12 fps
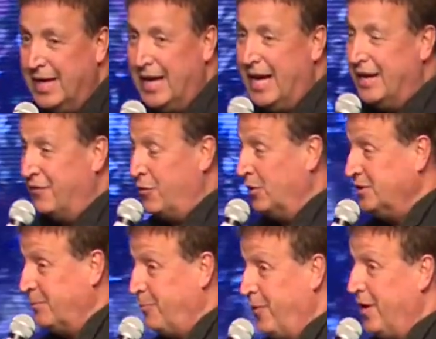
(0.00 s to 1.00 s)
And of course,
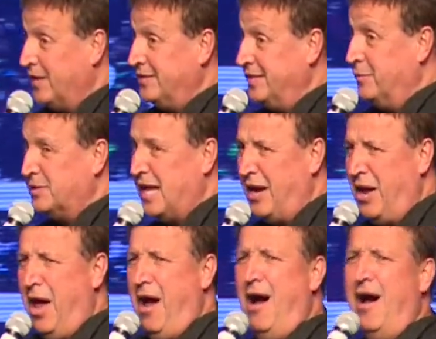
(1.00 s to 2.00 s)
the president was like,
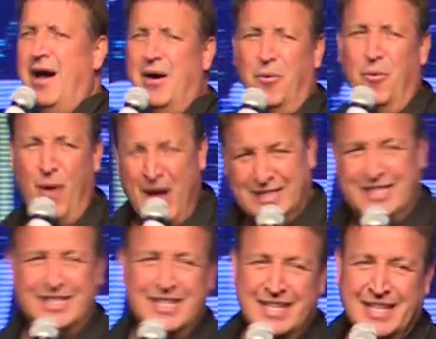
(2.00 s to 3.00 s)

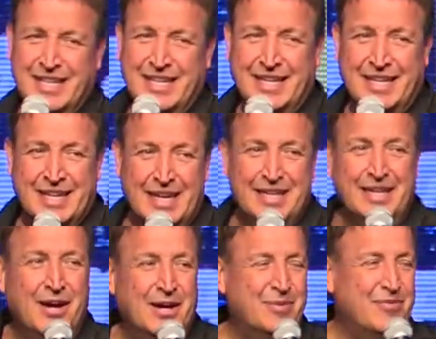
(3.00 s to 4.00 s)
what? And he
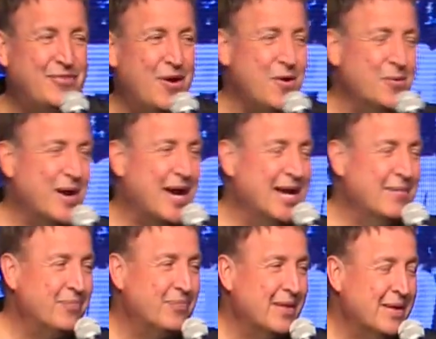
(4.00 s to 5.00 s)
hung up the phone, right?
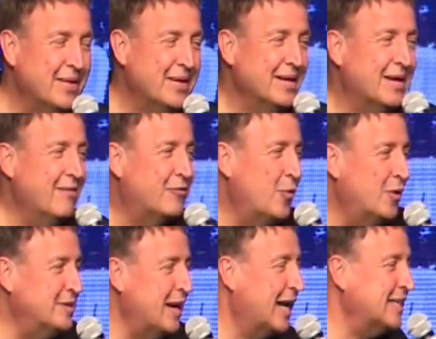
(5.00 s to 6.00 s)
Of
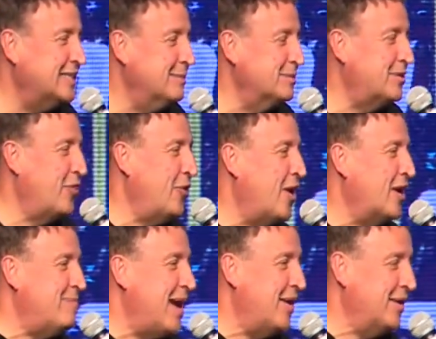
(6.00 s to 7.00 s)
course, I guess he must have thought
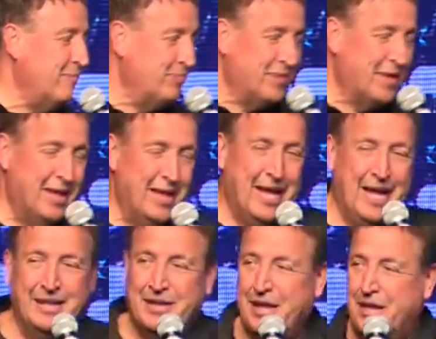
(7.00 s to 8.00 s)
about it.
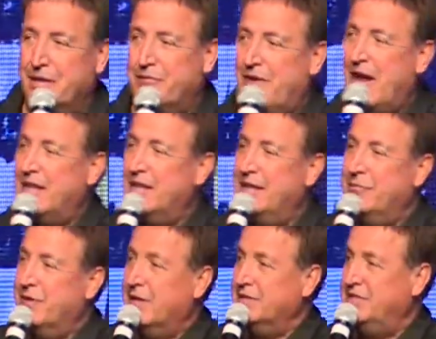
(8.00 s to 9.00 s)
And
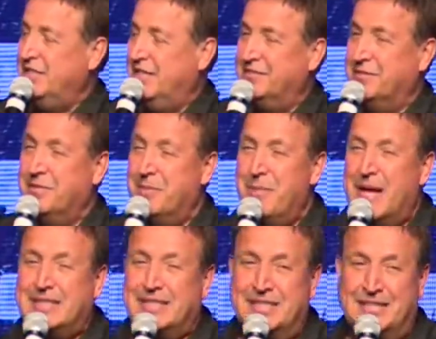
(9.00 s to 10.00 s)
finally, uh, she gives him the
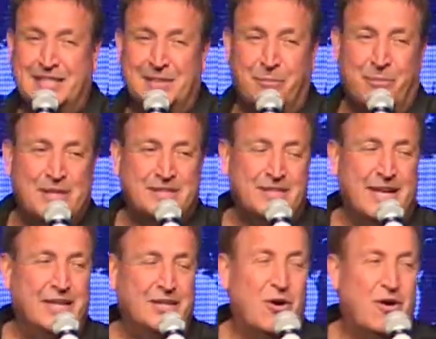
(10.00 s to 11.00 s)
message that the
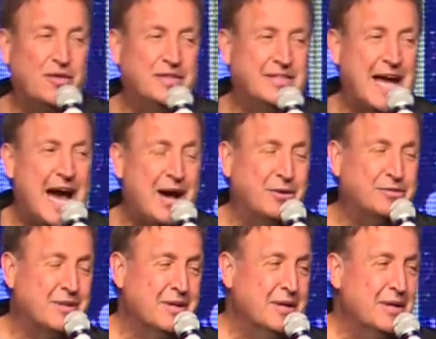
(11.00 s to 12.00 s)
president had called his
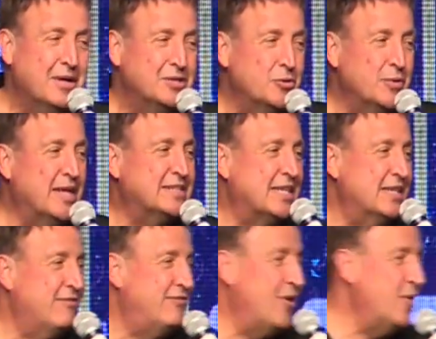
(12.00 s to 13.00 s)
house. So he gets on the phone